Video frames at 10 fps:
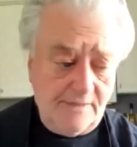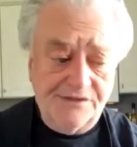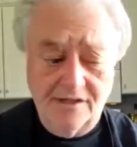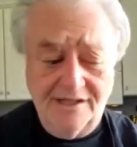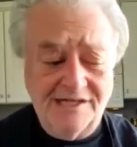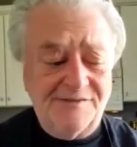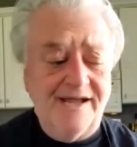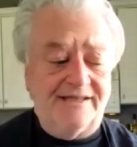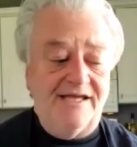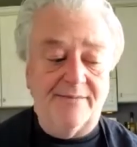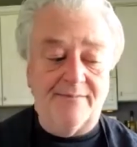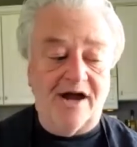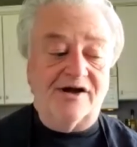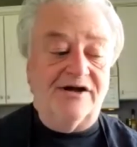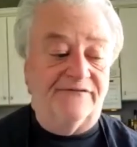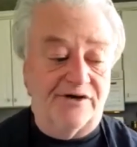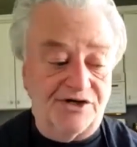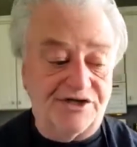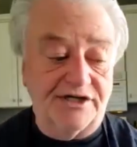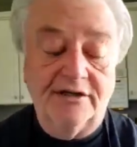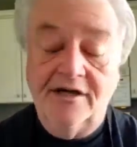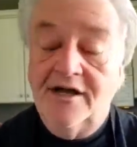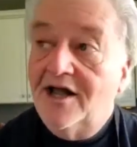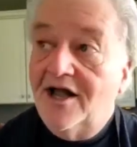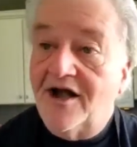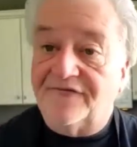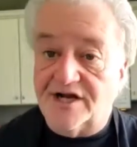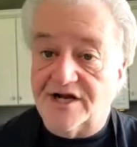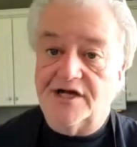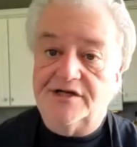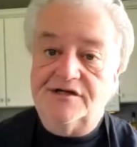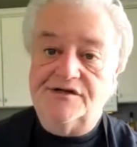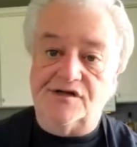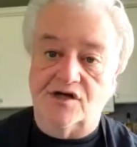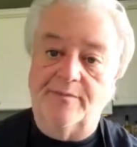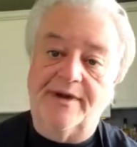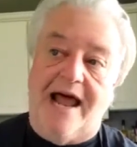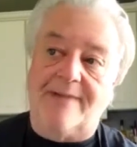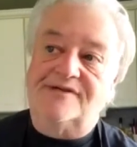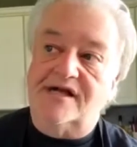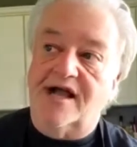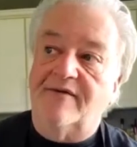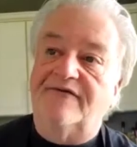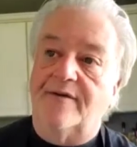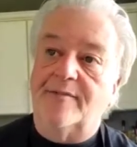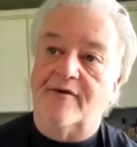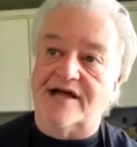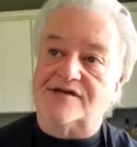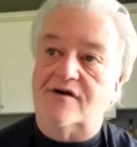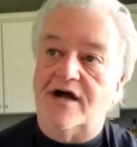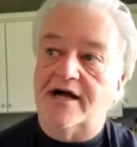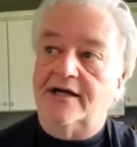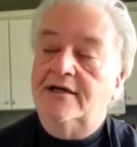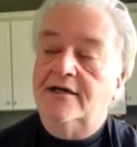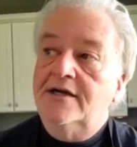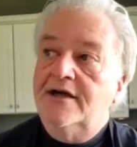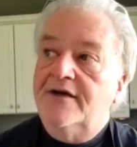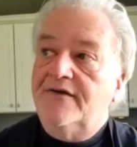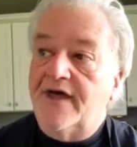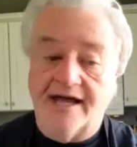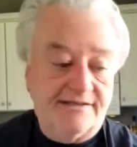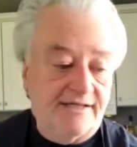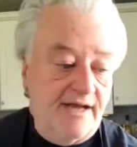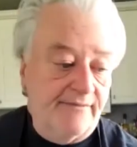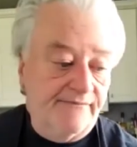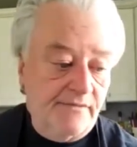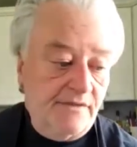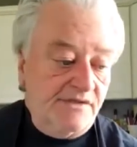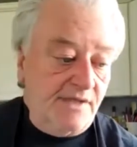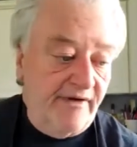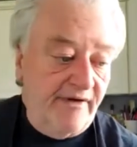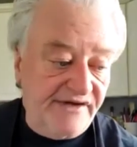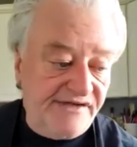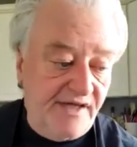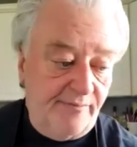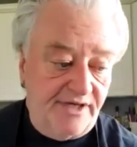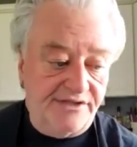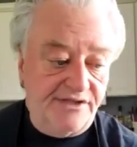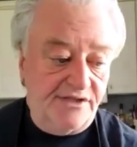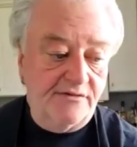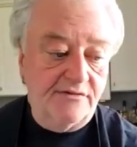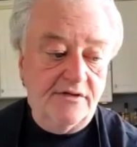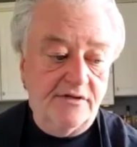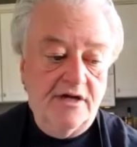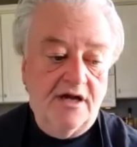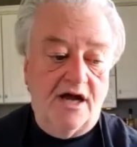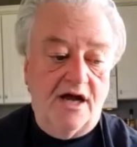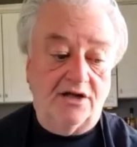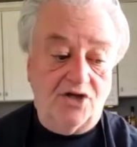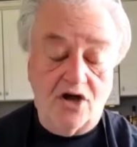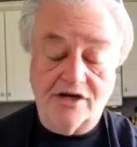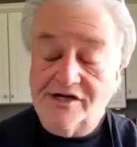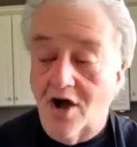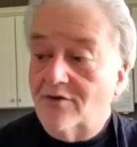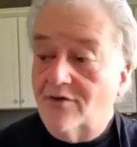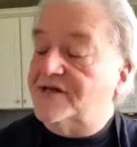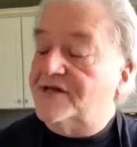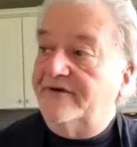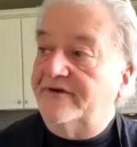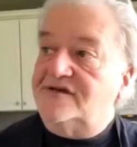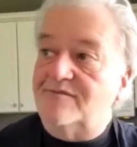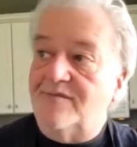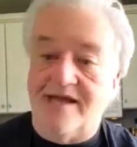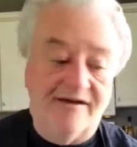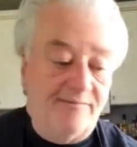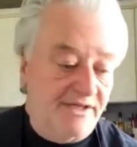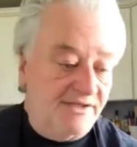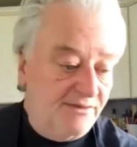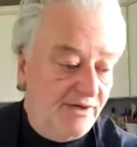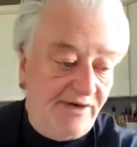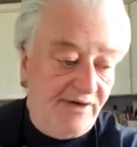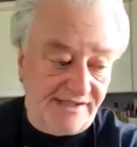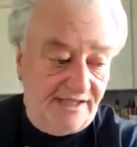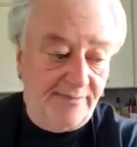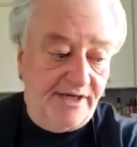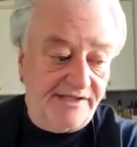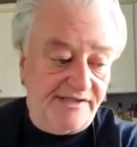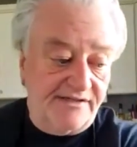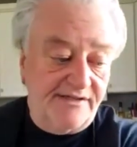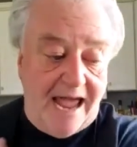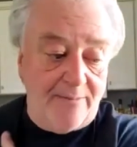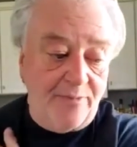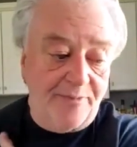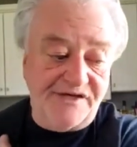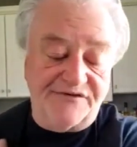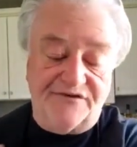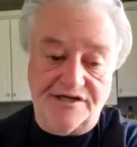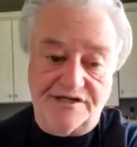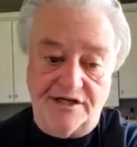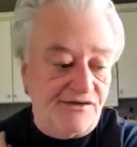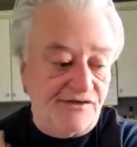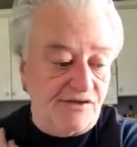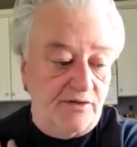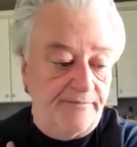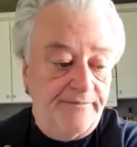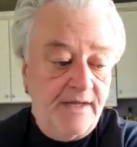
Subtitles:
So let's make the American version of French onion soup. It happens to come from a restaurant that some of us have been to long ago, and some of us may have been to it recently, but it's Applebee's French onion soup.